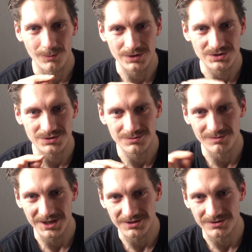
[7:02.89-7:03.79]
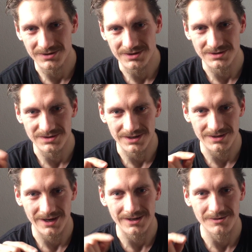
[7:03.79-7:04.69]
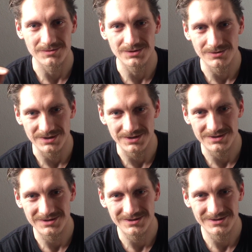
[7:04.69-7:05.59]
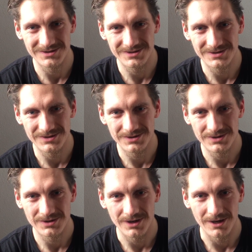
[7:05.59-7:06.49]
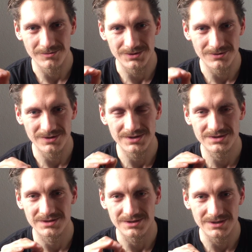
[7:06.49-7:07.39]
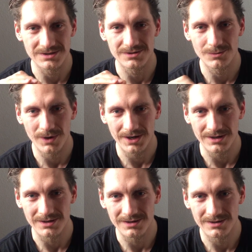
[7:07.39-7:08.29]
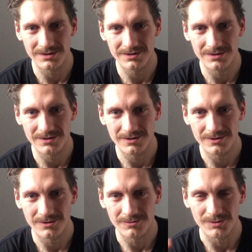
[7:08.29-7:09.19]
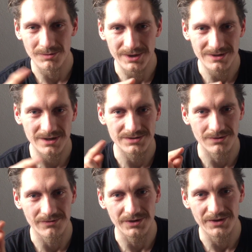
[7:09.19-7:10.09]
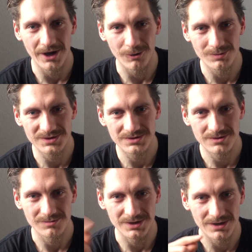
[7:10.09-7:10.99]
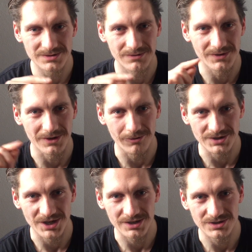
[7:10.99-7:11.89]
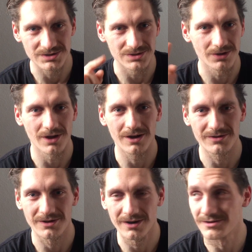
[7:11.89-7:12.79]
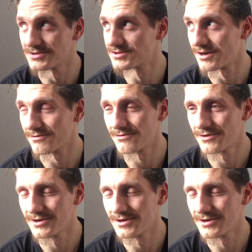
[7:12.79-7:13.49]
What should matter is that I am doing this. I am doing this either way. Because of the doubts, because of the rejections and all the other stuff.